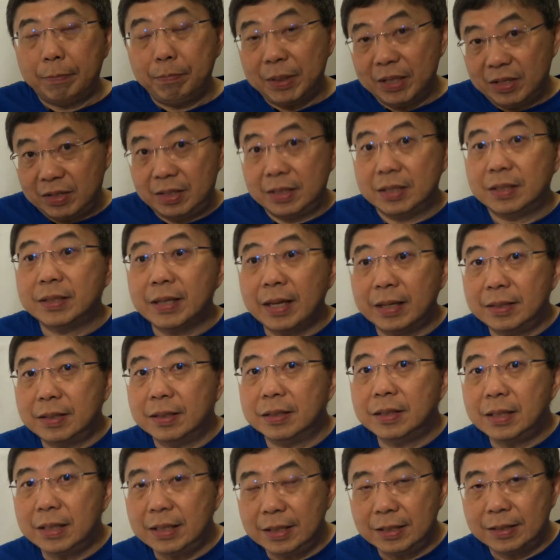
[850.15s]
business
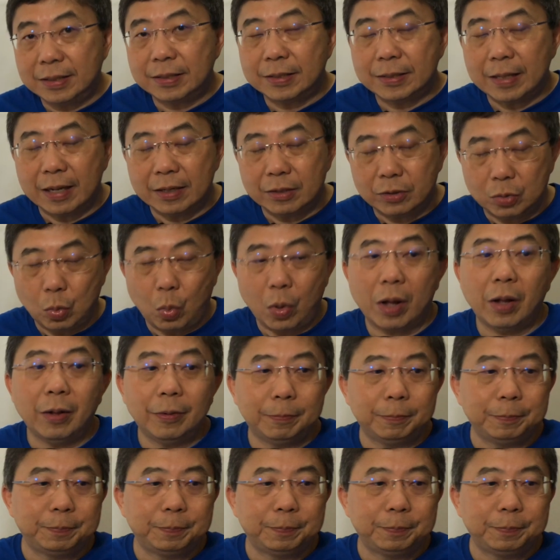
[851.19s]
entities as well.